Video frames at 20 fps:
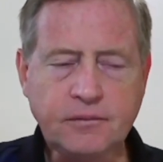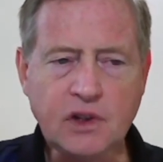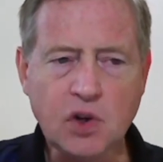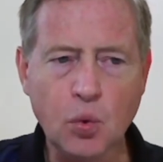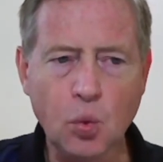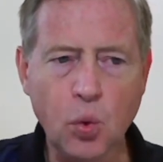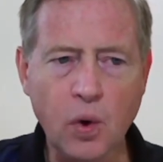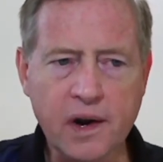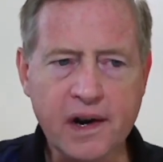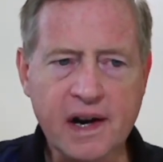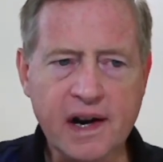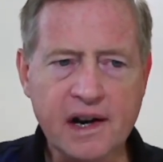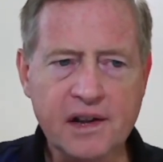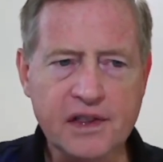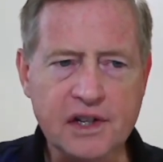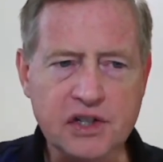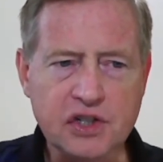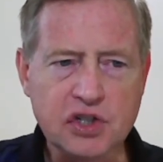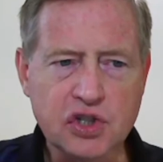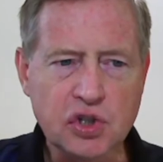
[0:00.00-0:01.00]
what are
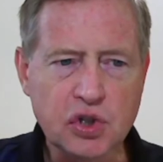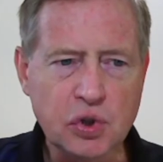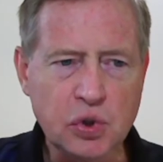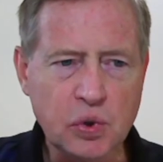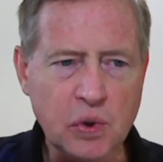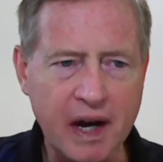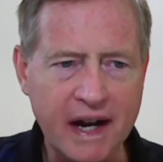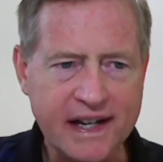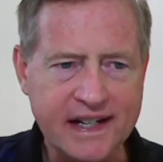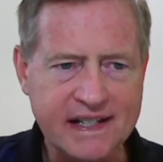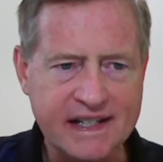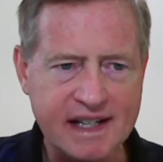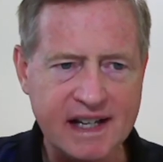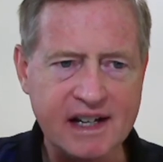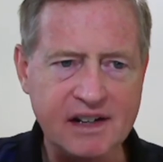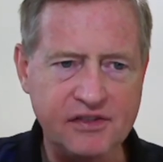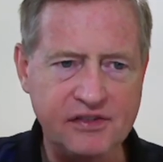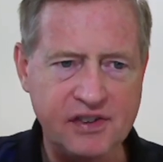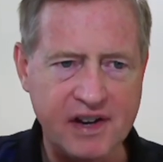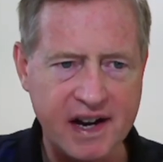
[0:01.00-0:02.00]
the two
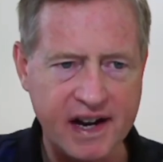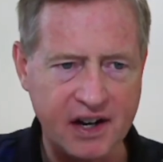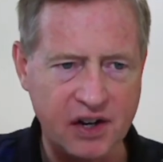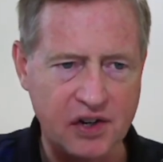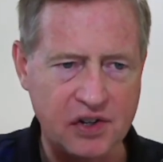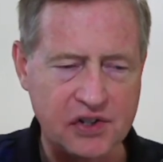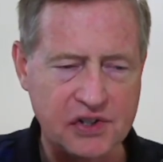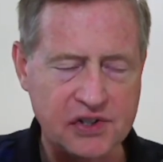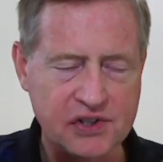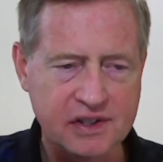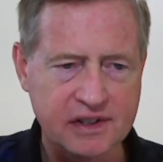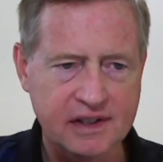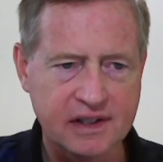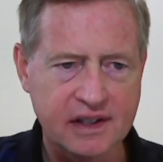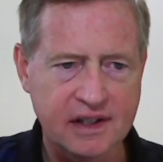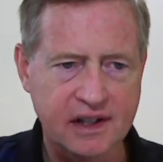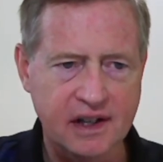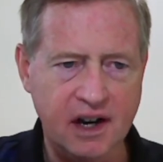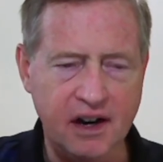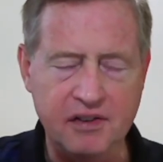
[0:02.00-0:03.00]
identifiers
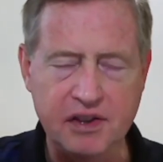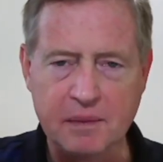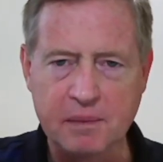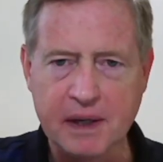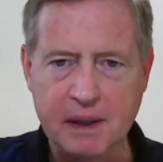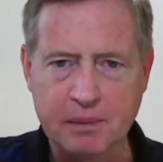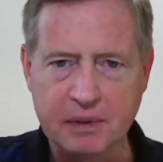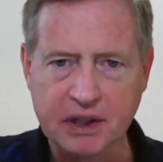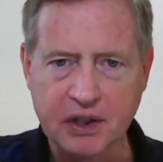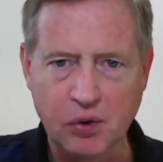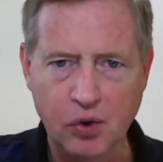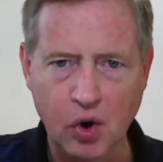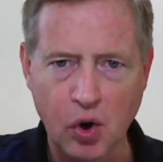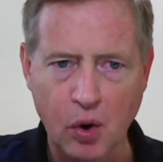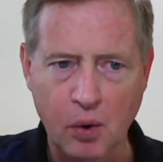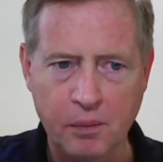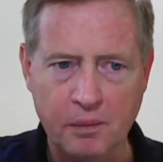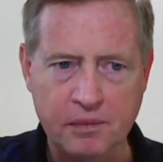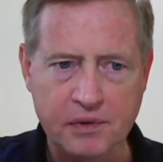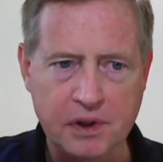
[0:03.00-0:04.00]
of the people in
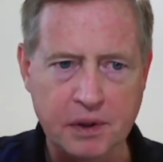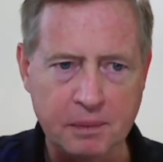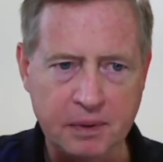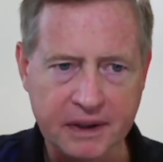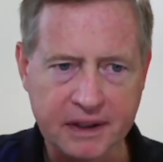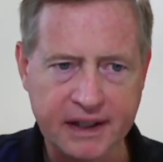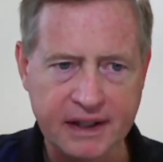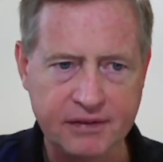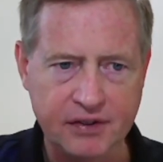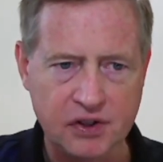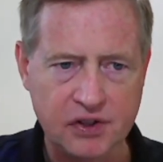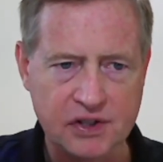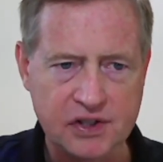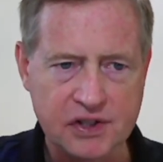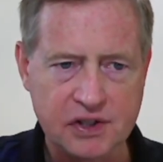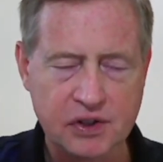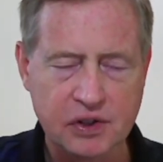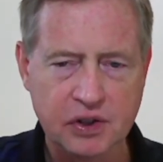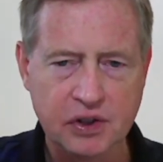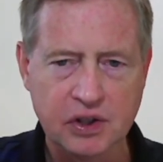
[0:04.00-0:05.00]
Rome, the
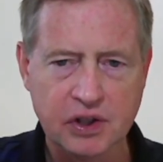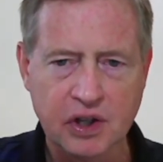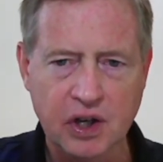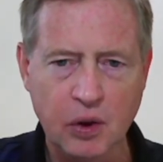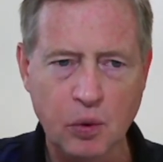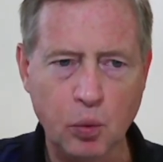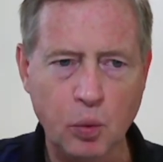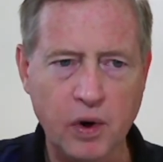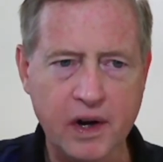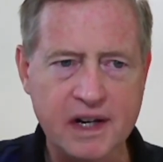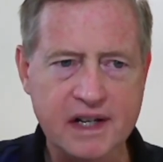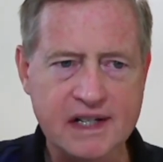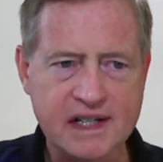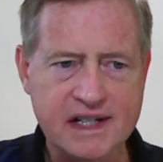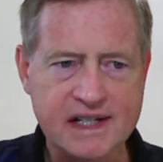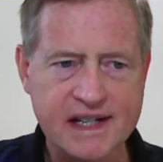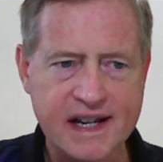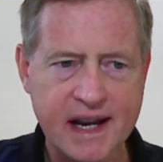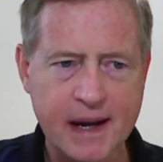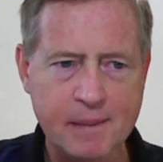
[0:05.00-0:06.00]
believers? What does it
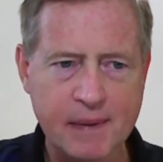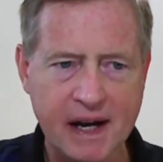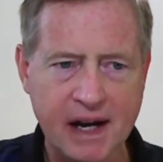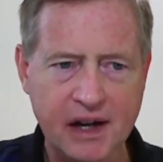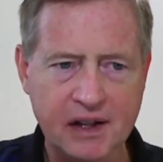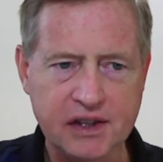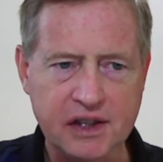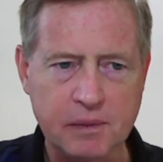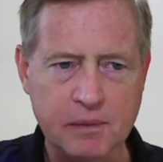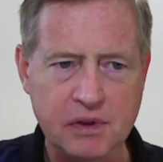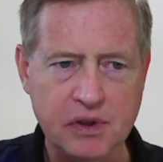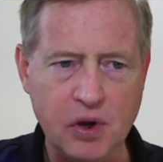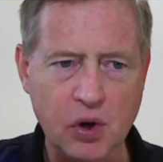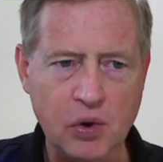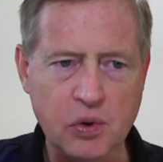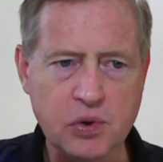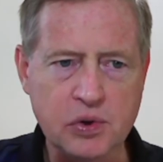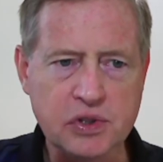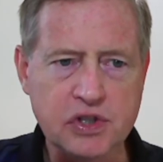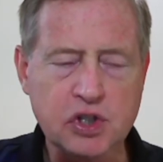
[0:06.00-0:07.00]
say about them?
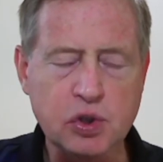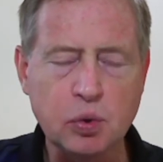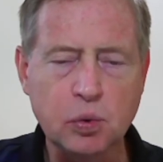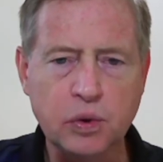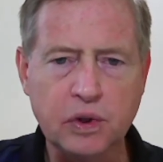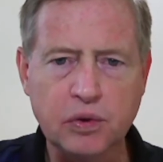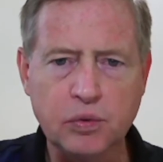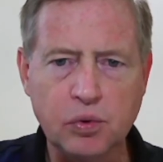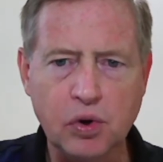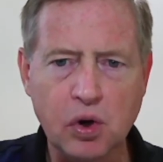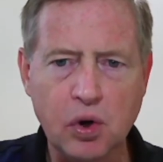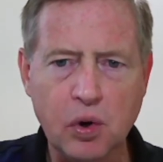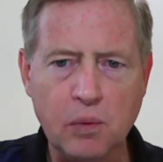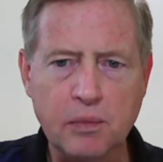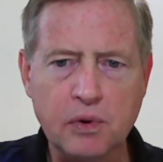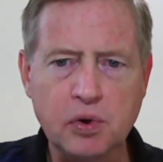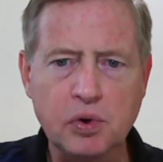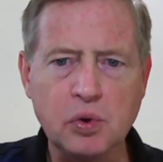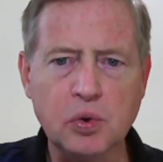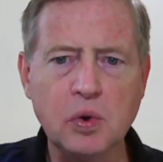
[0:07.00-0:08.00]
Those who in
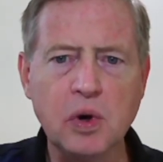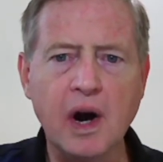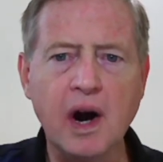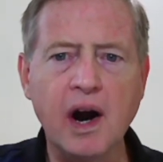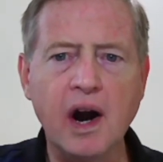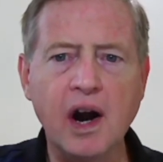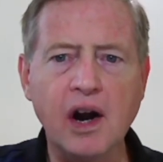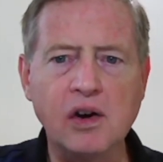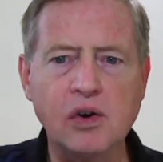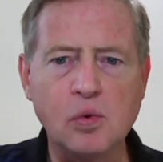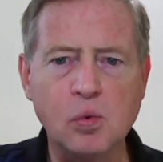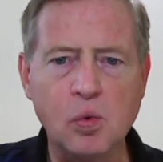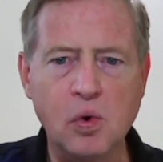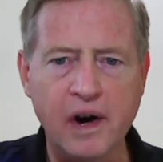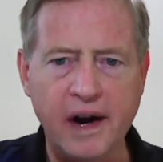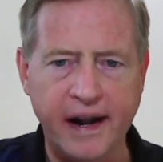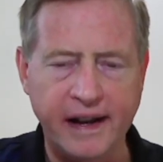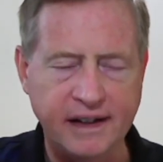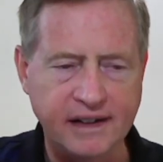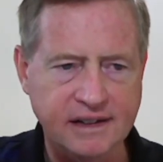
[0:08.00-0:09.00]
Rome who are
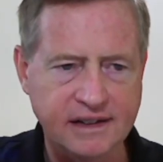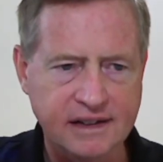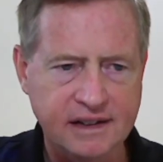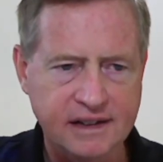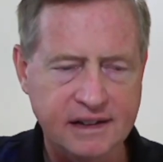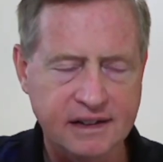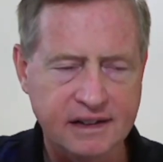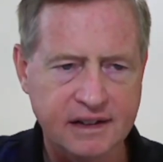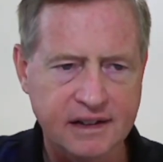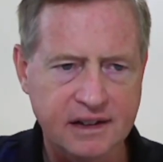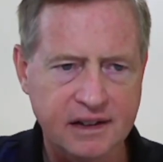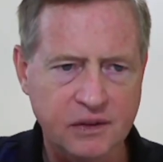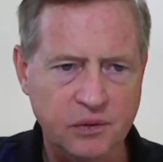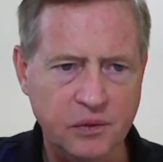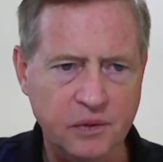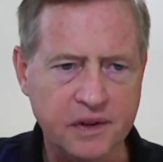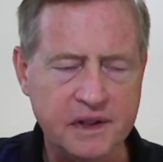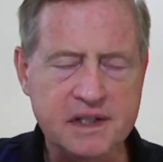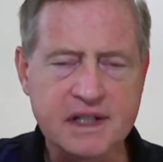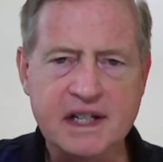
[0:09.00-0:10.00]
what?
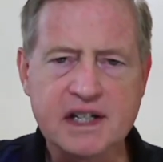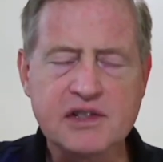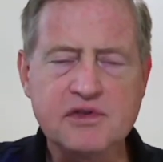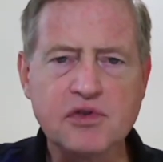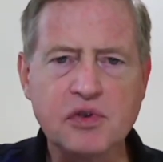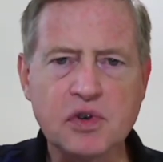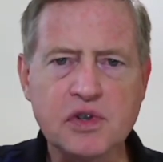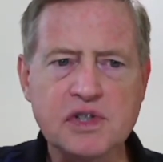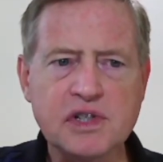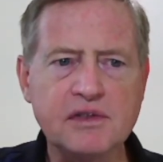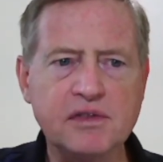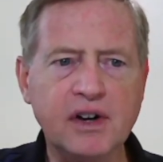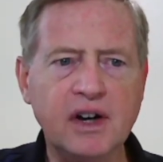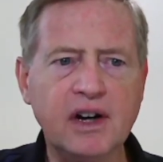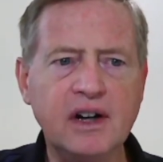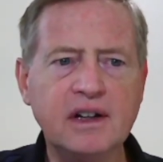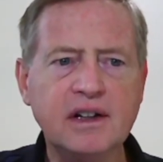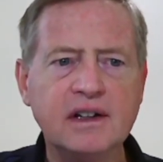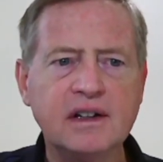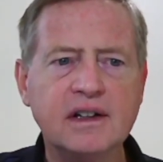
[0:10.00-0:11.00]
Well, it says, first of
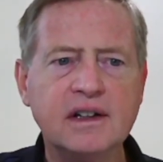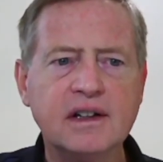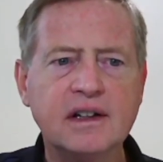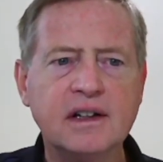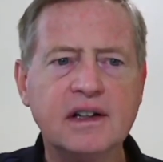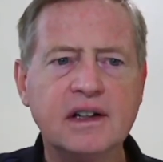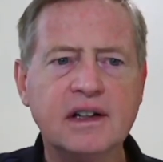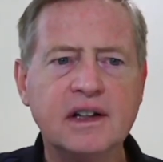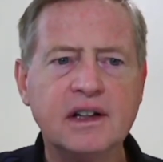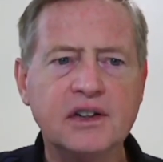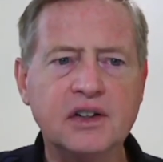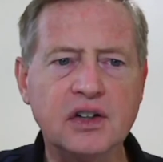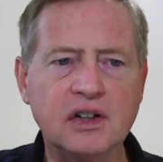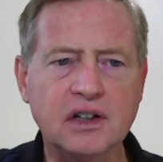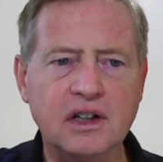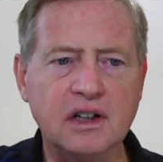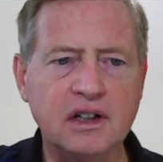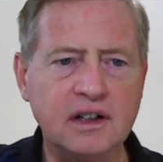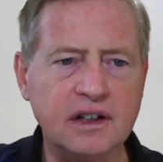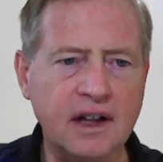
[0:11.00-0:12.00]
all, they're
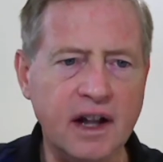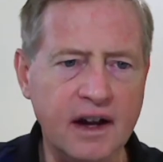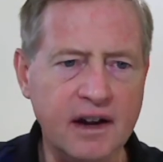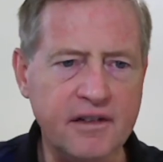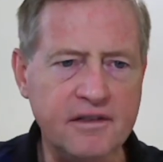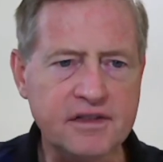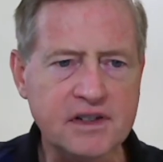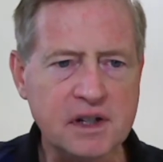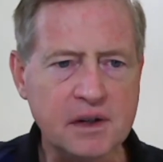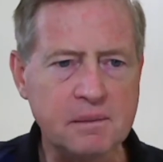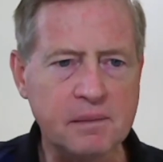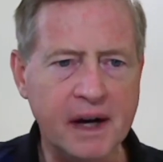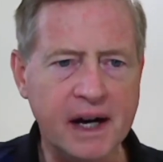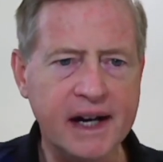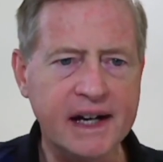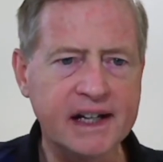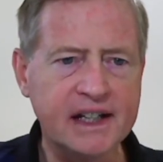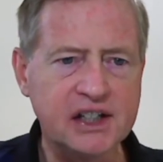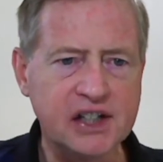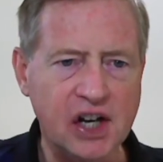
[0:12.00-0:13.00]
loved
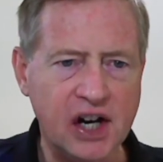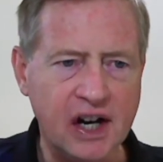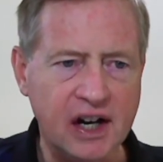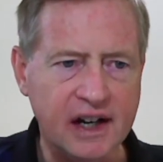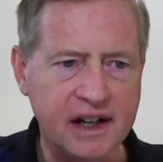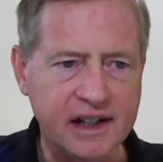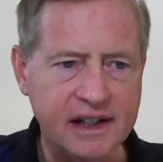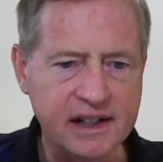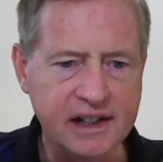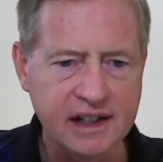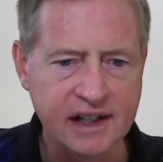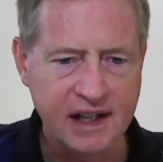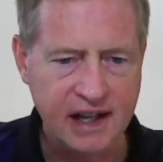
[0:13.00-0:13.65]
by God